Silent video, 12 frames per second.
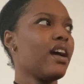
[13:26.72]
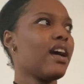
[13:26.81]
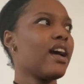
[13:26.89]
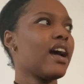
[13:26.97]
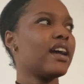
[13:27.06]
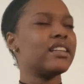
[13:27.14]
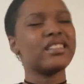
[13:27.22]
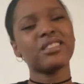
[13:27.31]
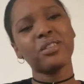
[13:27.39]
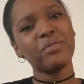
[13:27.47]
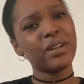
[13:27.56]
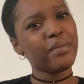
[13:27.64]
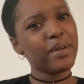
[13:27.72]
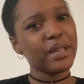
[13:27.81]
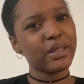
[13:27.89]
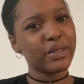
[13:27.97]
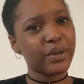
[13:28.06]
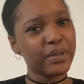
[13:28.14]
I just don't want to be
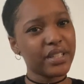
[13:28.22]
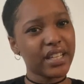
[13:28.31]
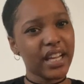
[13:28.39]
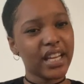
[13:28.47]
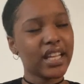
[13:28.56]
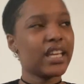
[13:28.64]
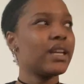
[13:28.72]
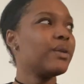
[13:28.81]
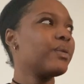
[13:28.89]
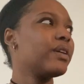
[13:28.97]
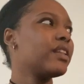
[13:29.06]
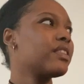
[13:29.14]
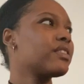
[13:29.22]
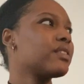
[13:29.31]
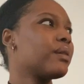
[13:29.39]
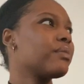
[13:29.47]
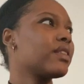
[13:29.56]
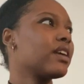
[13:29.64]
associated with
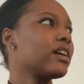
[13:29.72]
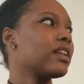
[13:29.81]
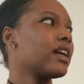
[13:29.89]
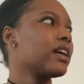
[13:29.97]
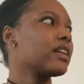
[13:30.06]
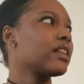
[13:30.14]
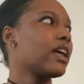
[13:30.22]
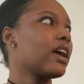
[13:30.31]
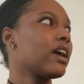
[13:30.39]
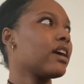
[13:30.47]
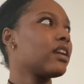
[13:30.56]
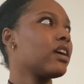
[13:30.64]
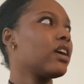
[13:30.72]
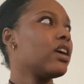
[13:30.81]
something like that.